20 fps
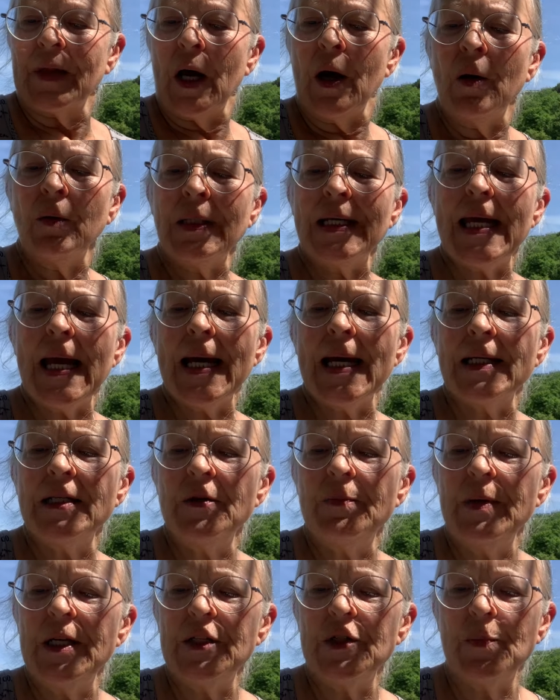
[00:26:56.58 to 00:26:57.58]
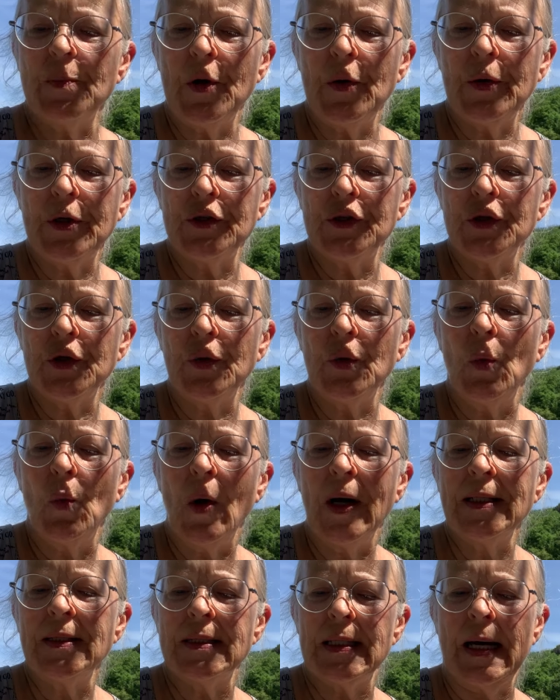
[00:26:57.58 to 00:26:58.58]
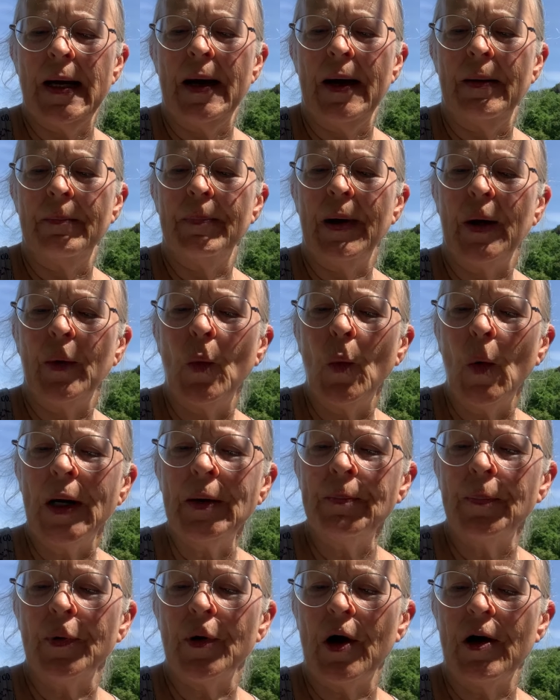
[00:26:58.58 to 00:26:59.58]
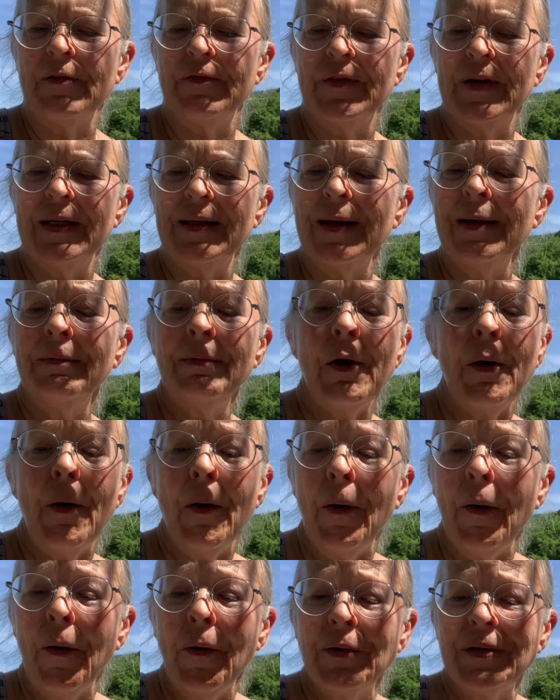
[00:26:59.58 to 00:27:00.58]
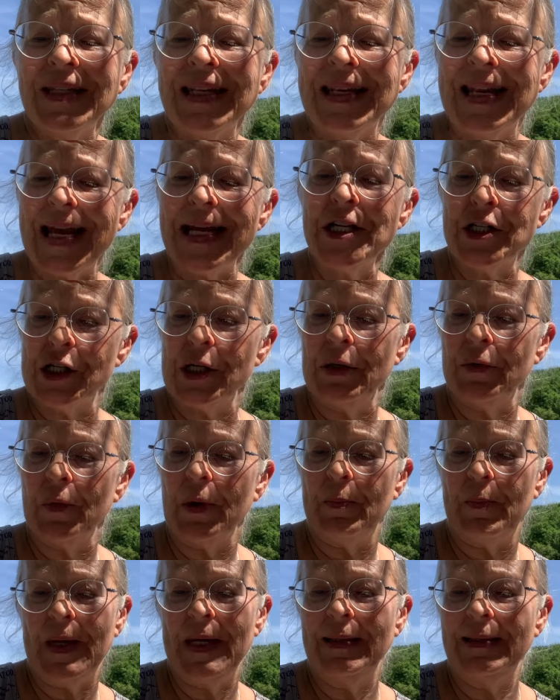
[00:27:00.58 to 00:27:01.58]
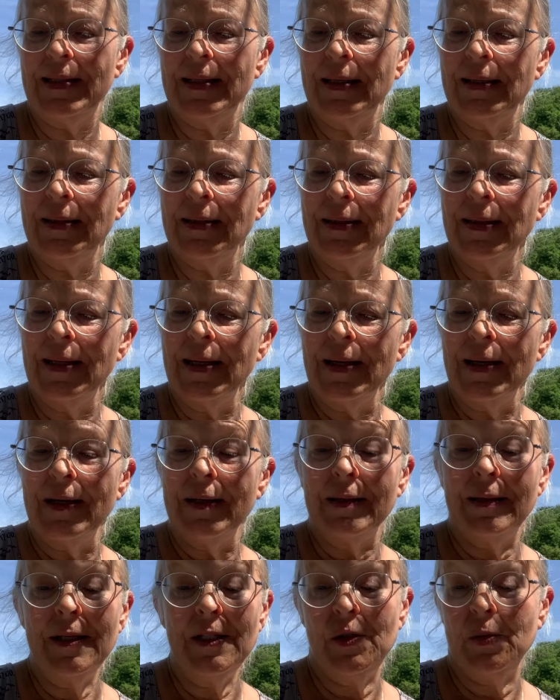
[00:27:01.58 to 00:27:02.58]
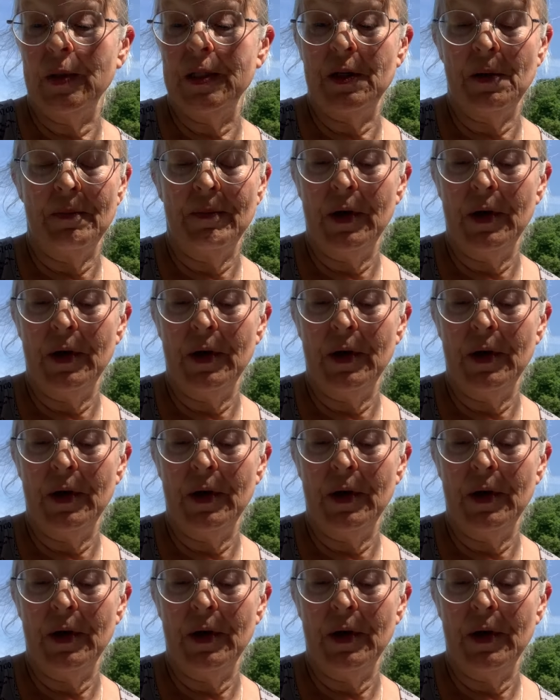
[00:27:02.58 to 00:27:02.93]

only had to be spoken to one time by one prophet, and the whole nation repented. This was a